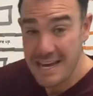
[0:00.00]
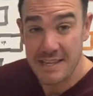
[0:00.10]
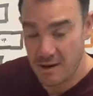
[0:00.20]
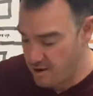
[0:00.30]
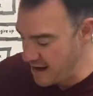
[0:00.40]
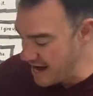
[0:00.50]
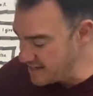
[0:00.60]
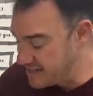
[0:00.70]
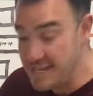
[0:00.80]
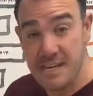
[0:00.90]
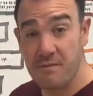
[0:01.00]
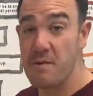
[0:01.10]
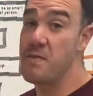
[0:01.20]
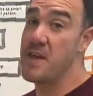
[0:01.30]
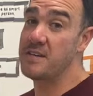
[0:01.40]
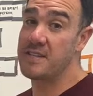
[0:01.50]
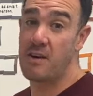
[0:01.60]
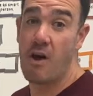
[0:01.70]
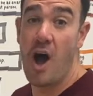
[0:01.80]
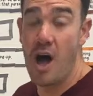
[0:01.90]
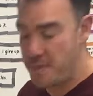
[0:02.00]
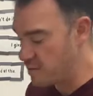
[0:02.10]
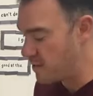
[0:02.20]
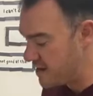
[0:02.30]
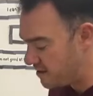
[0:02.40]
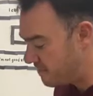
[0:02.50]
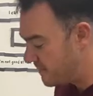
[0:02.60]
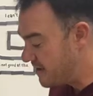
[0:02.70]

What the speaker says: There are 18 different things that are on the wheel.